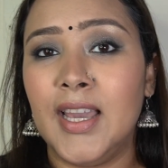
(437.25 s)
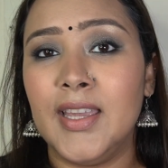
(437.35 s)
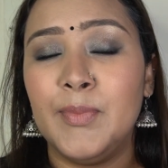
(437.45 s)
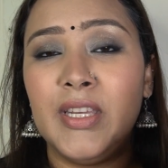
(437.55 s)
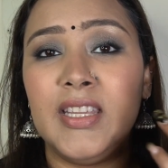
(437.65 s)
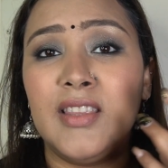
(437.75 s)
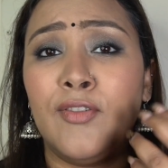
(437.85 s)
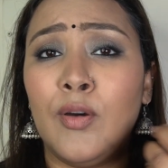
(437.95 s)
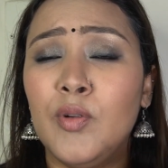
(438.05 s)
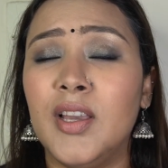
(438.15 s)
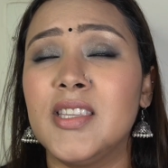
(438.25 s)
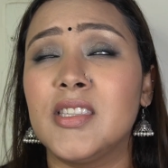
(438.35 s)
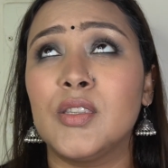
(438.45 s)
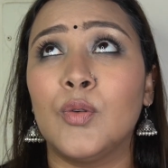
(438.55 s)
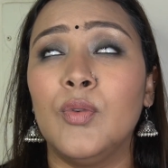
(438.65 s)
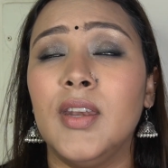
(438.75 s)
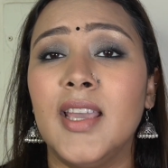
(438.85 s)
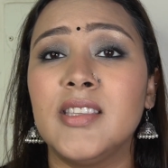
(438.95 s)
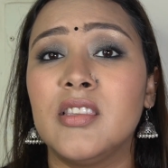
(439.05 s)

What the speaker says: I mean, the formula is so nice.